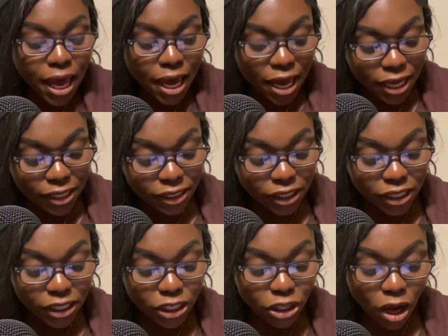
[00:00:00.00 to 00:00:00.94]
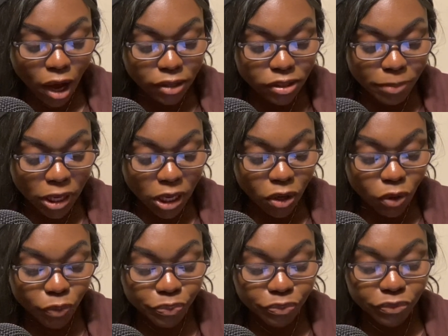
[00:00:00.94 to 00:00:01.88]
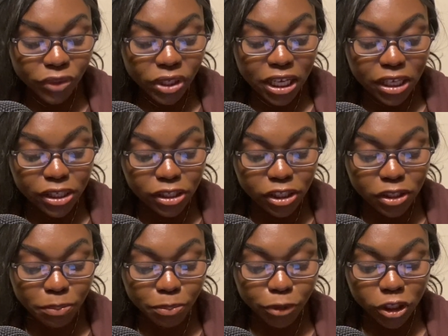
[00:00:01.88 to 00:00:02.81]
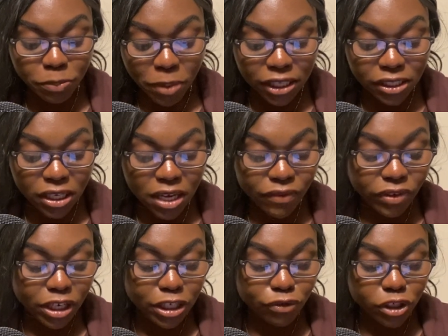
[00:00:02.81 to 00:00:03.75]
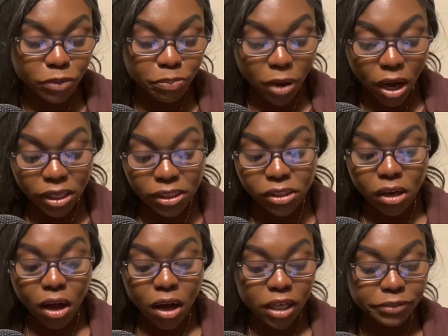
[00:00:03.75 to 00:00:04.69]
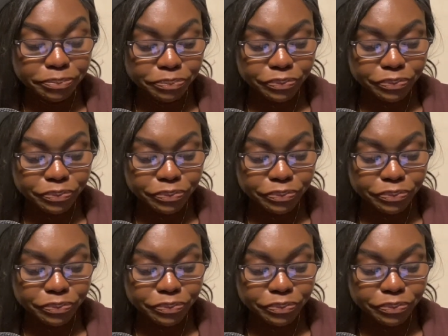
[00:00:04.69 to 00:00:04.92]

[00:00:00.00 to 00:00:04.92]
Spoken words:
And he talks about his perspective and his response on